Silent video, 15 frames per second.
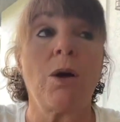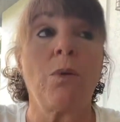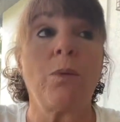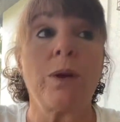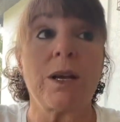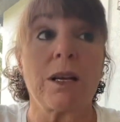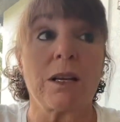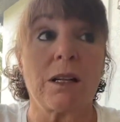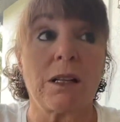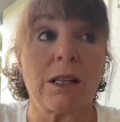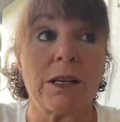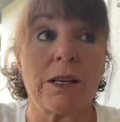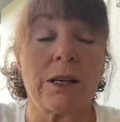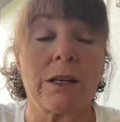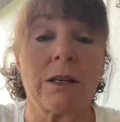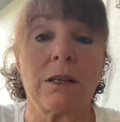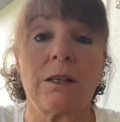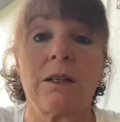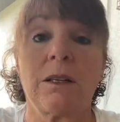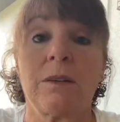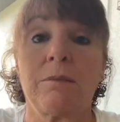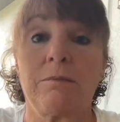We can clear
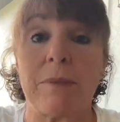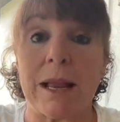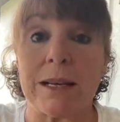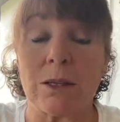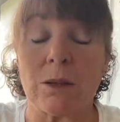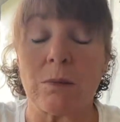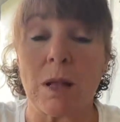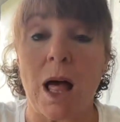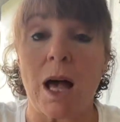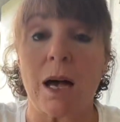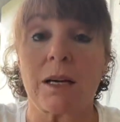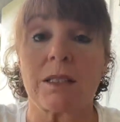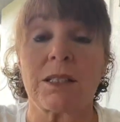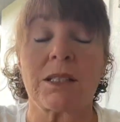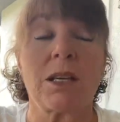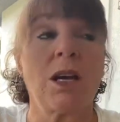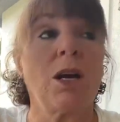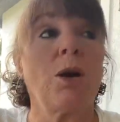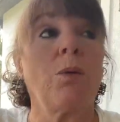mental blocks.